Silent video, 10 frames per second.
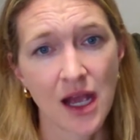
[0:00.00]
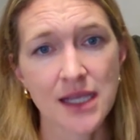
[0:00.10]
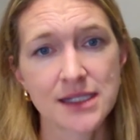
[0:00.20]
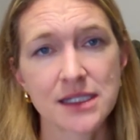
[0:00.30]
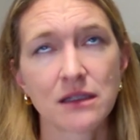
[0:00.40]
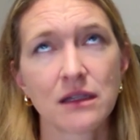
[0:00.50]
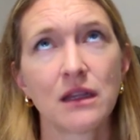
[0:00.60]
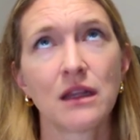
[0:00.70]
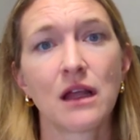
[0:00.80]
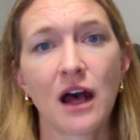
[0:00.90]
I see a
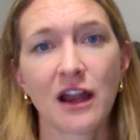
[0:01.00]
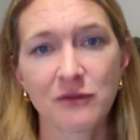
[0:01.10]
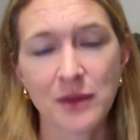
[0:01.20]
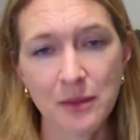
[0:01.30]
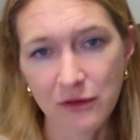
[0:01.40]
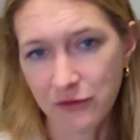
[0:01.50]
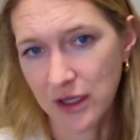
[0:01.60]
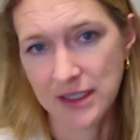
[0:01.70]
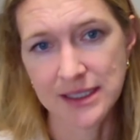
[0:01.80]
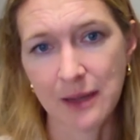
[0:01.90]
lot of people, for
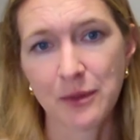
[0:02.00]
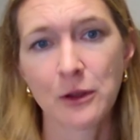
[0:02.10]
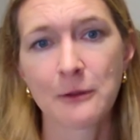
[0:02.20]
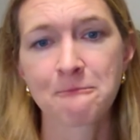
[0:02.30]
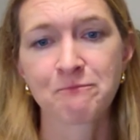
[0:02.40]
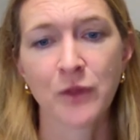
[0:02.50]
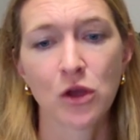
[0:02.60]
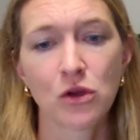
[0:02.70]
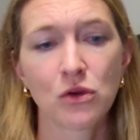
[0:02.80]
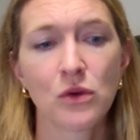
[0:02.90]
example,
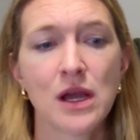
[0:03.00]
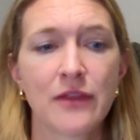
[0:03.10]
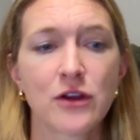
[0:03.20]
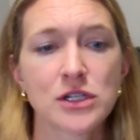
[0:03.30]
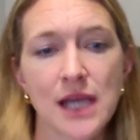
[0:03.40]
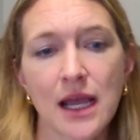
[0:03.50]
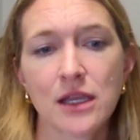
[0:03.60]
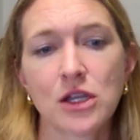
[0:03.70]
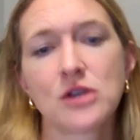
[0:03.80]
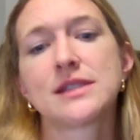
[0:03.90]
who they're
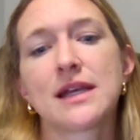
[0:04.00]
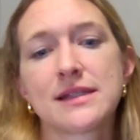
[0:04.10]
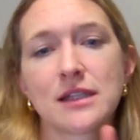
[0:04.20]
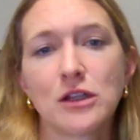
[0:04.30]
diagnosed as